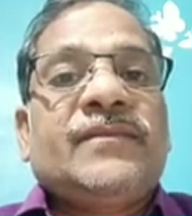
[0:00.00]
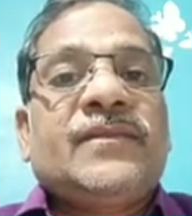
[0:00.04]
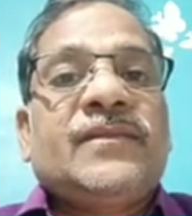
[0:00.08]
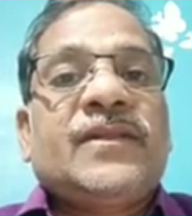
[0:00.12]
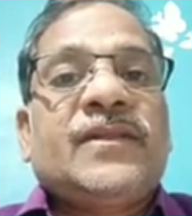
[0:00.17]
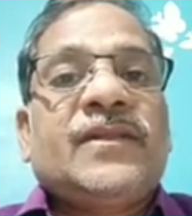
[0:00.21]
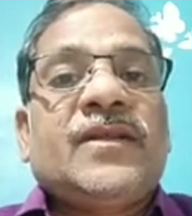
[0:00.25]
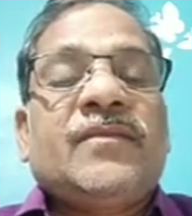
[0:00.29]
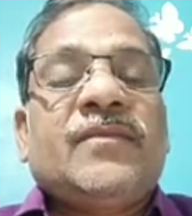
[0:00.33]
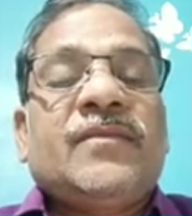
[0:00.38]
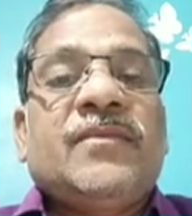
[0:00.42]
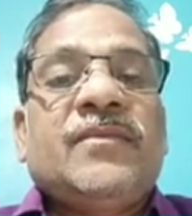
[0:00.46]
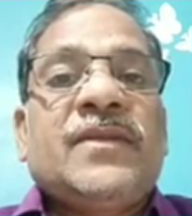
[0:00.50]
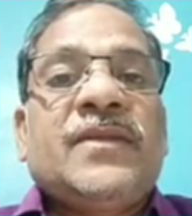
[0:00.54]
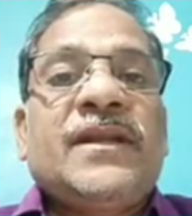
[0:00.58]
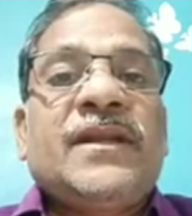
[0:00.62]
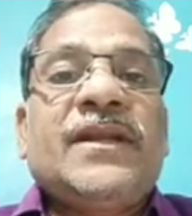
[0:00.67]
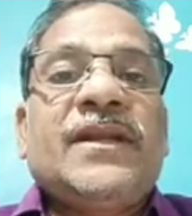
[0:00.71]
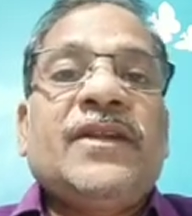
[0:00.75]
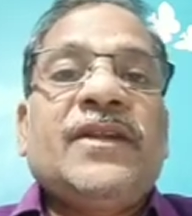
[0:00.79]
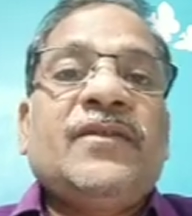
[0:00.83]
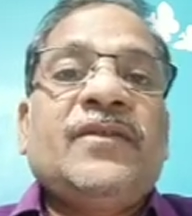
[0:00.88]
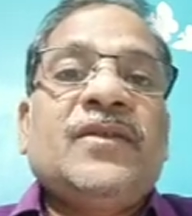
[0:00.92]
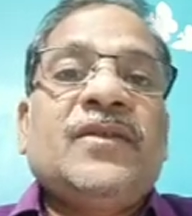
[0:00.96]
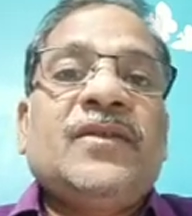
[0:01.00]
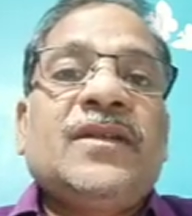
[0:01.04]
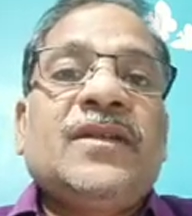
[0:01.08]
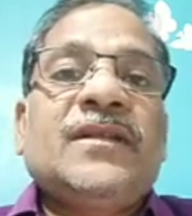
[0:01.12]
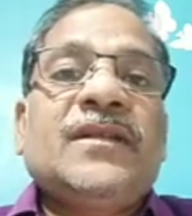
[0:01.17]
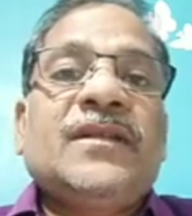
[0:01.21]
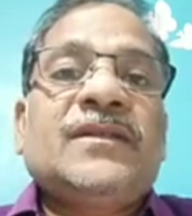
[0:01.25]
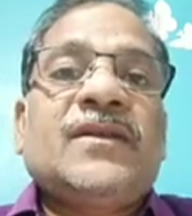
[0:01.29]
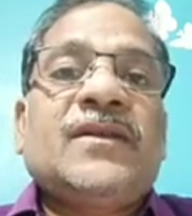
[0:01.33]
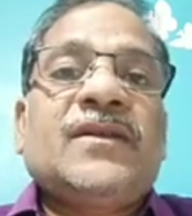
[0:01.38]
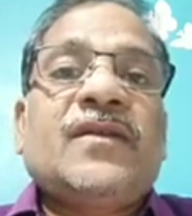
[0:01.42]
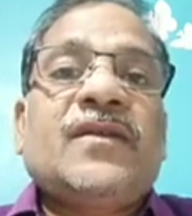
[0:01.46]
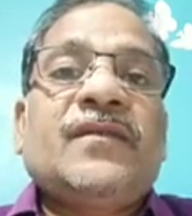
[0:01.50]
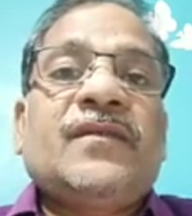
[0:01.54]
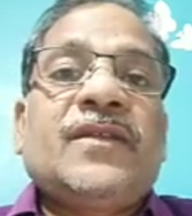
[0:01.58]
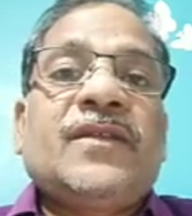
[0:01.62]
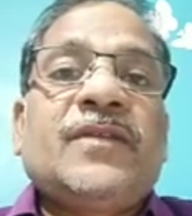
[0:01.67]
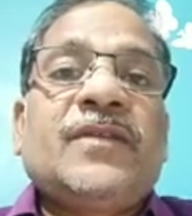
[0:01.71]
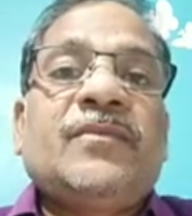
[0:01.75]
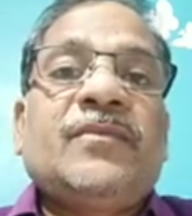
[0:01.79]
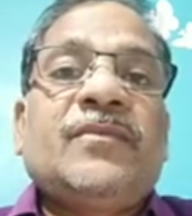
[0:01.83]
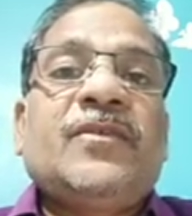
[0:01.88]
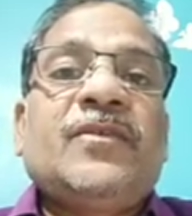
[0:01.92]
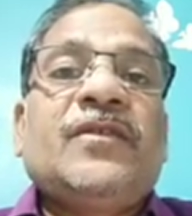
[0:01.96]
The upgraded individuals
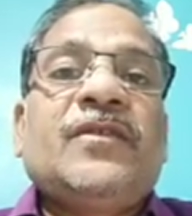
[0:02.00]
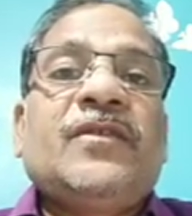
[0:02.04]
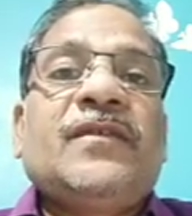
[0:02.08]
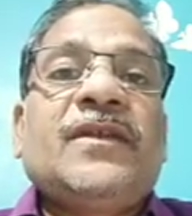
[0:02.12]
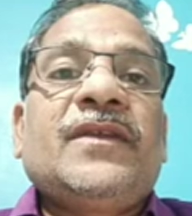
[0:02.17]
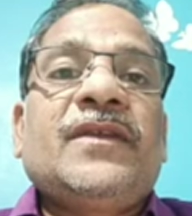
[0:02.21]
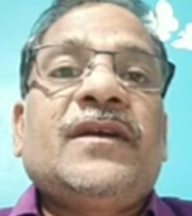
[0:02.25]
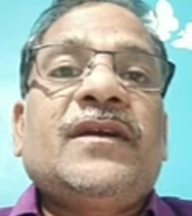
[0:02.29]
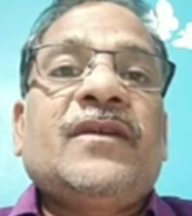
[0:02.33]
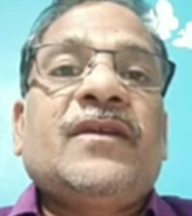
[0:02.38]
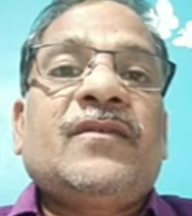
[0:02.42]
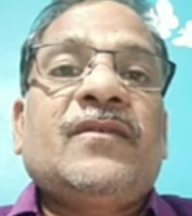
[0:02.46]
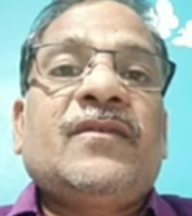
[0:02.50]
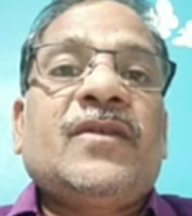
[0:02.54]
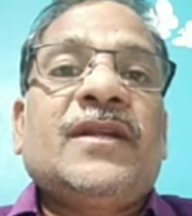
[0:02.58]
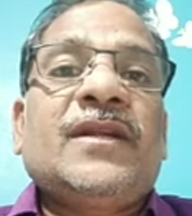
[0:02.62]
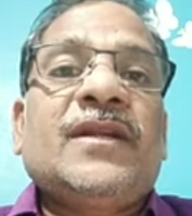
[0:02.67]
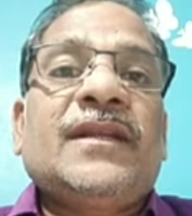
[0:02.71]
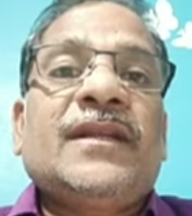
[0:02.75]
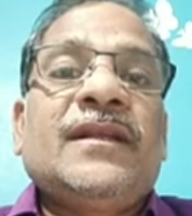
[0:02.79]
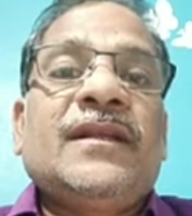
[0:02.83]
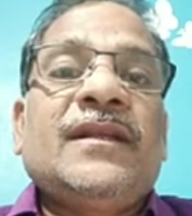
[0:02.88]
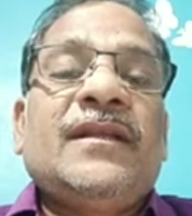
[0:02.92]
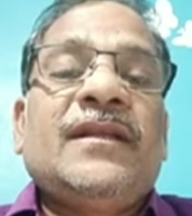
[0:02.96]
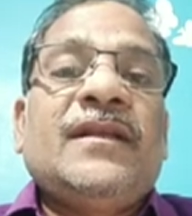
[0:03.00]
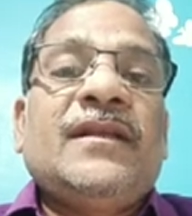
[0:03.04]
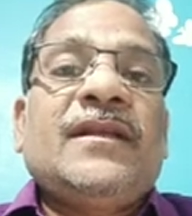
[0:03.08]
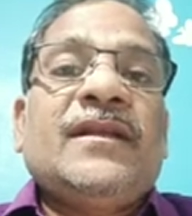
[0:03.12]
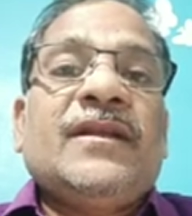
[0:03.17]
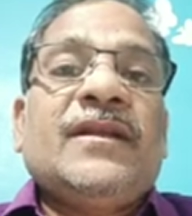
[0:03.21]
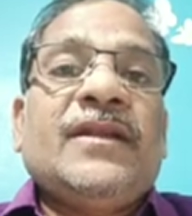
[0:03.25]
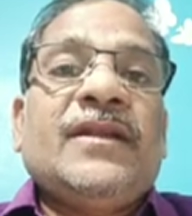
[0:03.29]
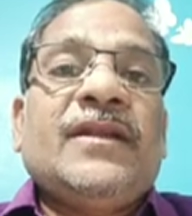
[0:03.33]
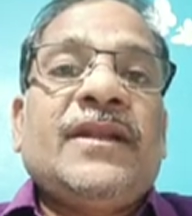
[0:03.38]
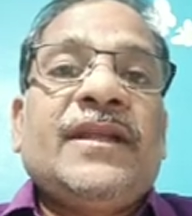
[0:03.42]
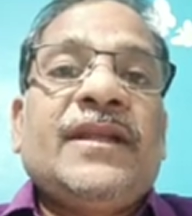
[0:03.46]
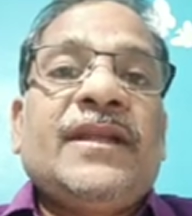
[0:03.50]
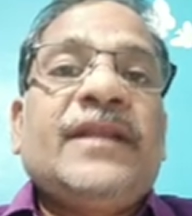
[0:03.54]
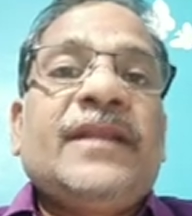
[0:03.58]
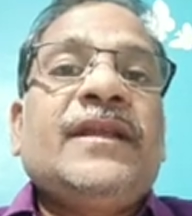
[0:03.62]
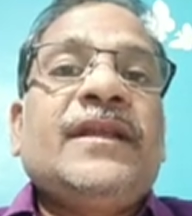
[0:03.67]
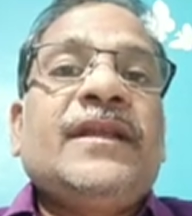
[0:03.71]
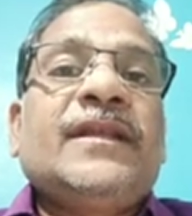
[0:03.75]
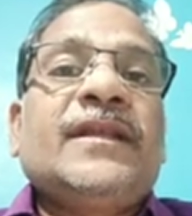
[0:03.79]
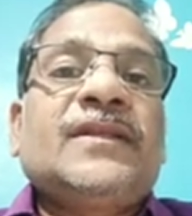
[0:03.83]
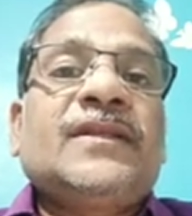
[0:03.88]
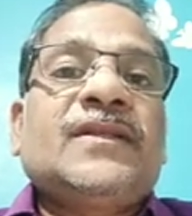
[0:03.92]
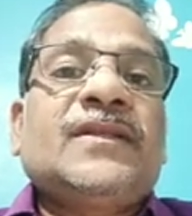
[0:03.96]
after porifera are what?
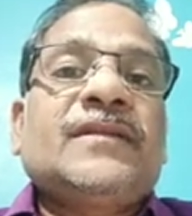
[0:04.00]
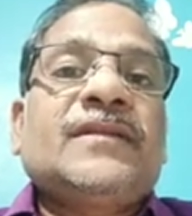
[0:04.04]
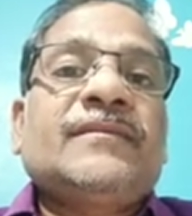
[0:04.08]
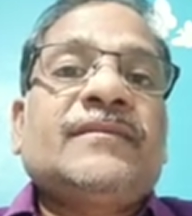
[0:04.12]
Cnidarians,